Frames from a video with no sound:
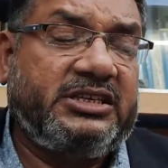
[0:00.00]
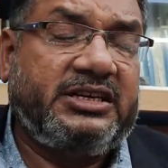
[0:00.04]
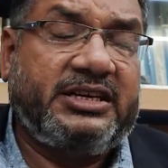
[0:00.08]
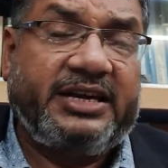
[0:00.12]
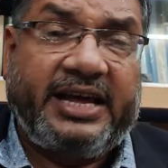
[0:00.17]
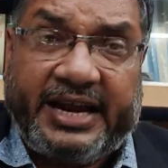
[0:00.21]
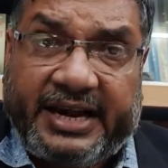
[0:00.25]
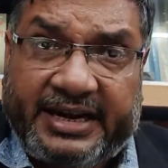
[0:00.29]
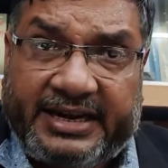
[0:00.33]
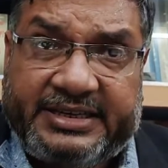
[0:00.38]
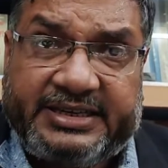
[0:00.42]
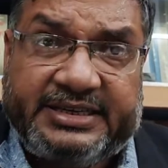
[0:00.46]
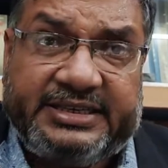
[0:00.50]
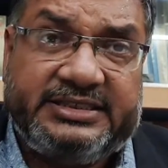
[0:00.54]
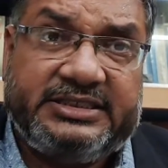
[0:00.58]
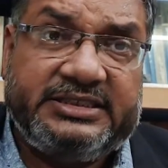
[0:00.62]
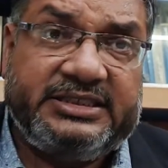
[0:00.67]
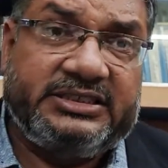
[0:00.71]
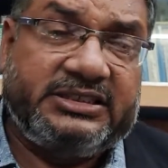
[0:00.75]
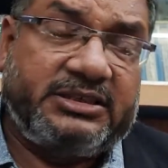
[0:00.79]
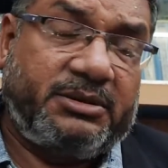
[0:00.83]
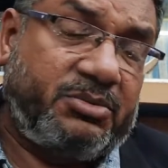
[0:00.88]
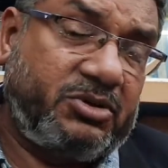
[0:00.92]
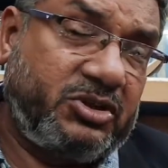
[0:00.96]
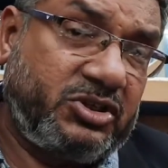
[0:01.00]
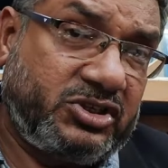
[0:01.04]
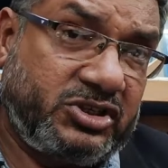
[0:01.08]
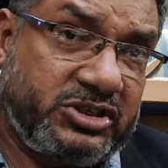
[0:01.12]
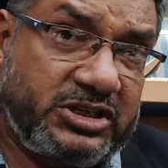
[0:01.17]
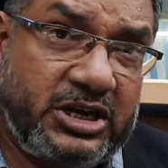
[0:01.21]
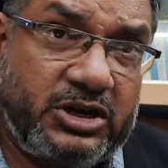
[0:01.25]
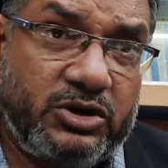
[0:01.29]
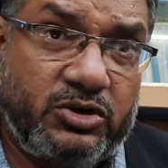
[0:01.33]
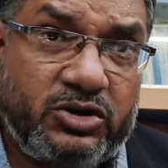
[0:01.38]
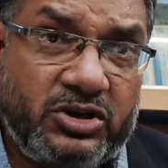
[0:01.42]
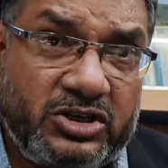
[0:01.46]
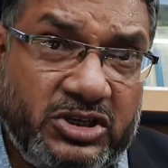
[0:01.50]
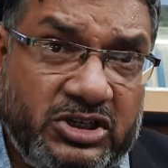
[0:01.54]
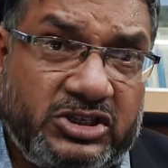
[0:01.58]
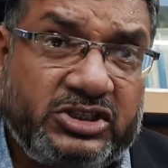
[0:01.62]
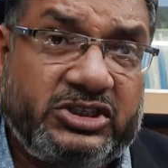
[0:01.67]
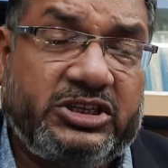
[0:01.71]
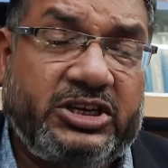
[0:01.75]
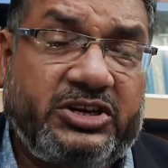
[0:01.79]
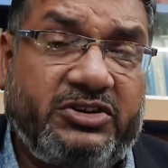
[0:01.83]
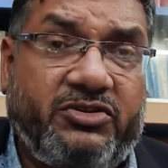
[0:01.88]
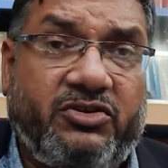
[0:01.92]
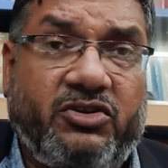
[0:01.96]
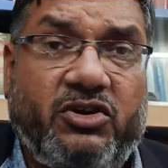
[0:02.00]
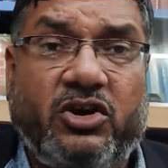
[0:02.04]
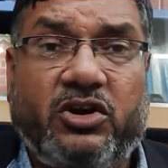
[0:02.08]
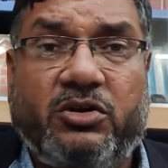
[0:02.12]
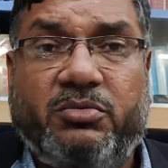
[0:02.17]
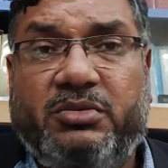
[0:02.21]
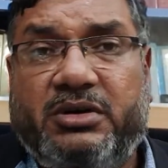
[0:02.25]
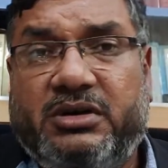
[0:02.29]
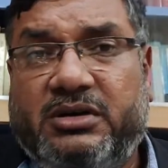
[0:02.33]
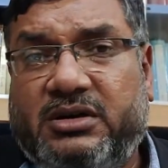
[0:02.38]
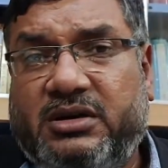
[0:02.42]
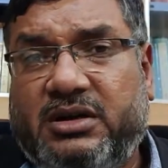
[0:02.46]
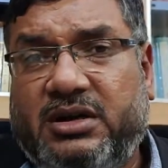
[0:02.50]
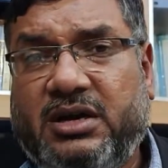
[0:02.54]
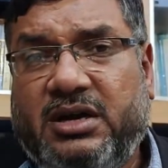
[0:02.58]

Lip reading: directing the sub-registrar to register your document.